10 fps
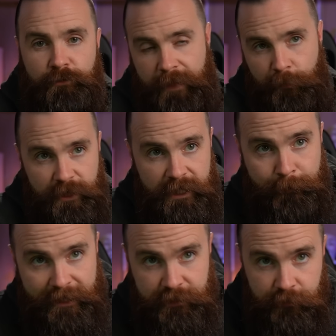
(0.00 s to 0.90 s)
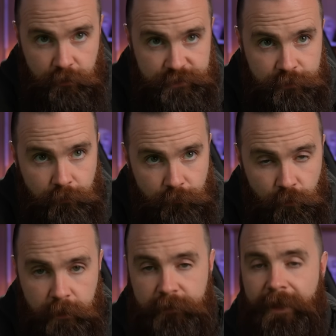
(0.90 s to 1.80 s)
For that, we're gonna get back to the
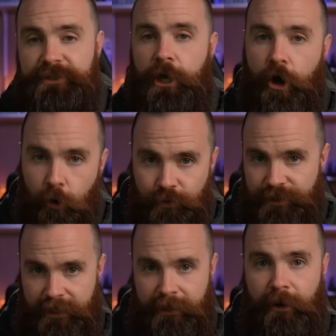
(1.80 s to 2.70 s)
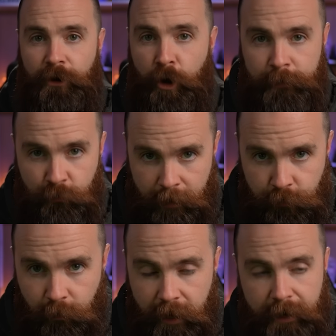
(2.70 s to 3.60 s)
server that is hosting our Open Web
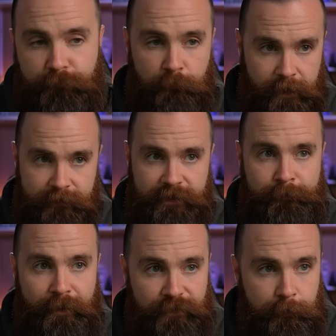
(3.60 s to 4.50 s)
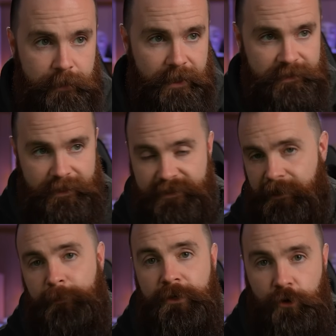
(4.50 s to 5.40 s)
UI. For me, this is my VPS that I set
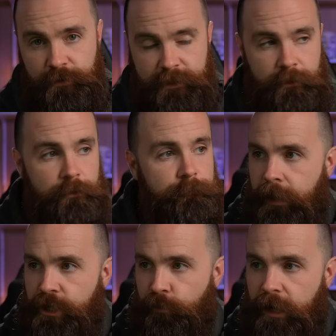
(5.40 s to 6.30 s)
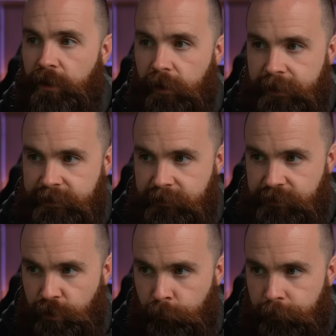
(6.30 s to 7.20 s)
up in Hostinger. You wanna log into the
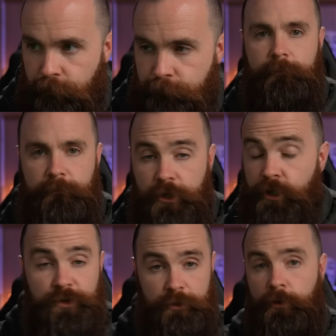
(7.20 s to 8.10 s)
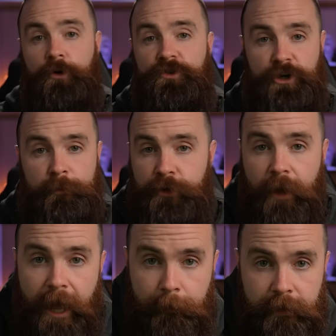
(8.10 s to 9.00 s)
terminal. You can use your local terminal
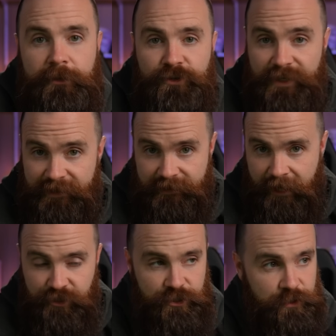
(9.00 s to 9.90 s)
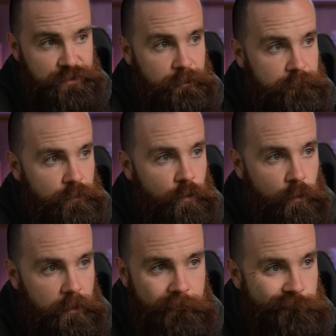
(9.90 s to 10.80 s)
app, just SSH into your server,
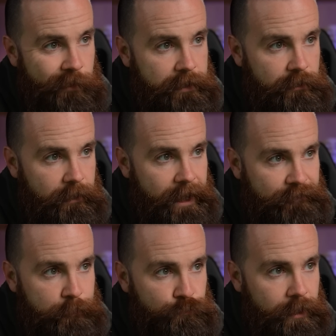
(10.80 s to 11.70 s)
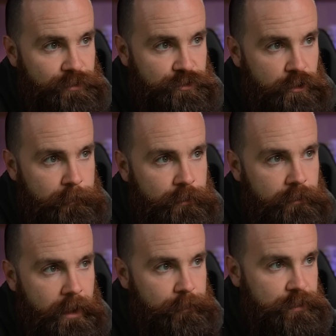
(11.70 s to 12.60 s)
or right here, I have a browser
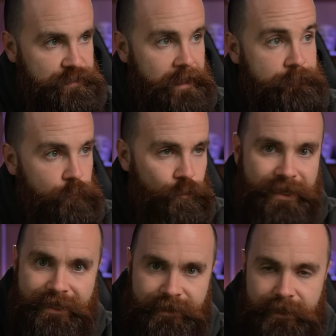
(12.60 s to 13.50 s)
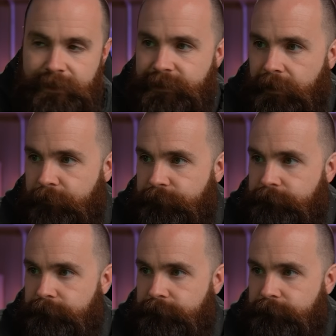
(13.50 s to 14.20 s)
terminal. I'm gonna use that for easy stuff.